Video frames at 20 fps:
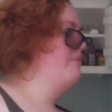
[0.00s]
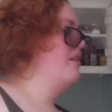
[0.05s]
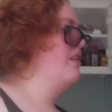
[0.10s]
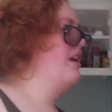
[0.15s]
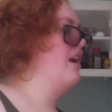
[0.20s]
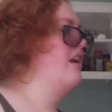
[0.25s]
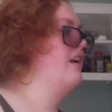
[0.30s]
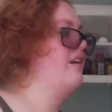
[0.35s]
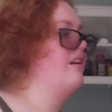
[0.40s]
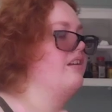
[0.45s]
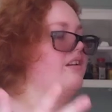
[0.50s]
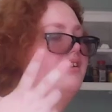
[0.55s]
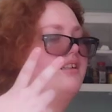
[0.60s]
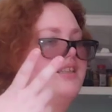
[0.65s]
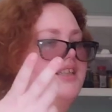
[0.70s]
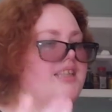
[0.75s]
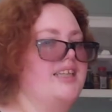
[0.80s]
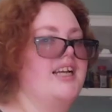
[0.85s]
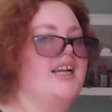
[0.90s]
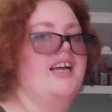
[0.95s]
here and be like,
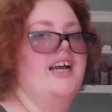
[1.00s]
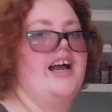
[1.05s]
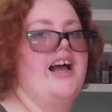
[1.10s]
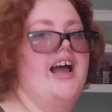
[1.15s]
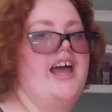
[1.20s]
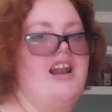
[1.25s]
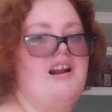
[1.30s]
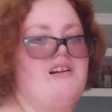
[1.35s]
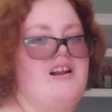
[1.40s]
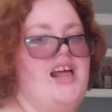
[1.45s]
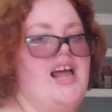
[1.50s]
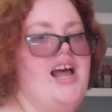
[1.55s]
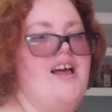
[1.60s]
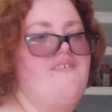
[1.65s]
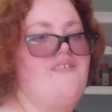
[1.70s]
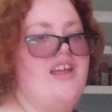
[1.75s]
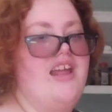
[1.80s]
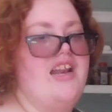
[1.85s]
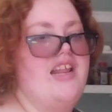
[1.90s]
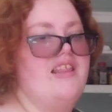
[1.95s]
I don't
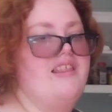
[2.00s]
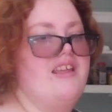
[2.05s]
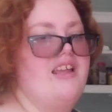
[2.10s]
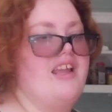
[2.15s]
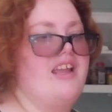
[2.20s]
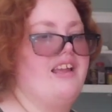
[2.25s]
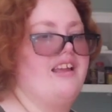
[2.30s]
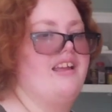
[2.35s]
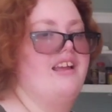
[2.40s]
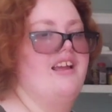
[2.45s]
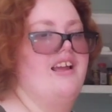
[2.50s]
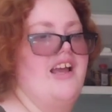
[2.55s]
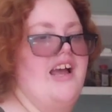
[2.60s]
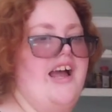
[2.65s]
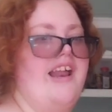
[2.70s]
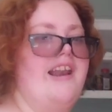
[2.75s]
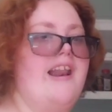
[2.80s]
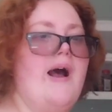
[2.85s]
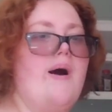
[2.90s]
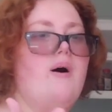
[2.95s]
have anything.
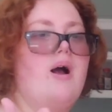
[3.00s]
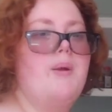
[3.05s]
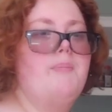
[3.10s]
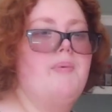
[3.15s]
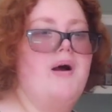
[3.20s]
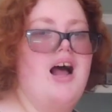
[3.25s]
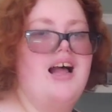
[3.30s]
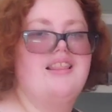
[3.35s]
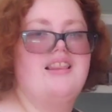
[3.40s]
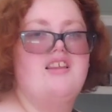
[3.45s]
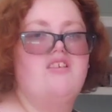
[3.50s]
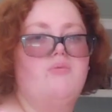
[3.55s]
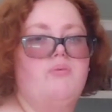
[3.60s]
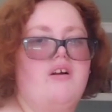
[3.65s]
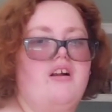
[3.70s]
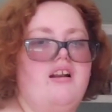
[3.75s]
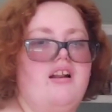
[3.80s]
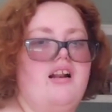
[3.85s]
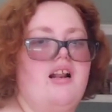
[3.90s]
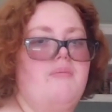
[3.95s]
I know I bought this.
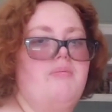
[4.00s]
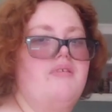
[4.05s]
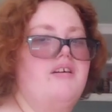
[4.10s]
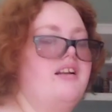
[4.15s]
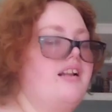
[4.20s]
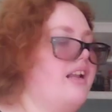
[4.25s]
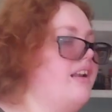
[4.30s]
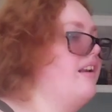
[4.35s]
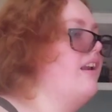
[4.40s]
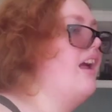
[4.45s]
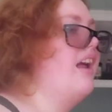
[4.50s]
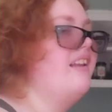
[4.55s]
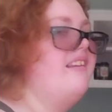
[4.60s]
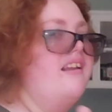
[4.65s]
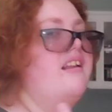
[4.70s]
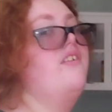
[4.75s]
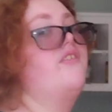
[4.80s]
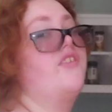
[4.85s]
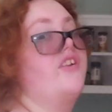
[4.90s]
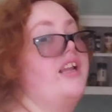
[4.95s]
Where did I put it? I
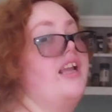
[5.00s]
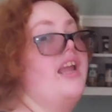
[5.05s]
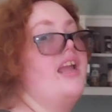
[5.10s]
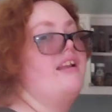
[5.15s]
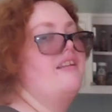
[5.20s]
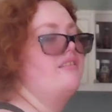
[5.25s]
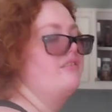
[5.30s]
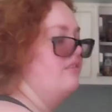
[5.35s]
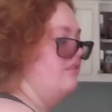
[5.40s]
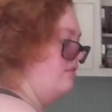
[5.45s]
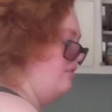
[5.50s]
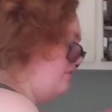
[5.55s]
tend to forget.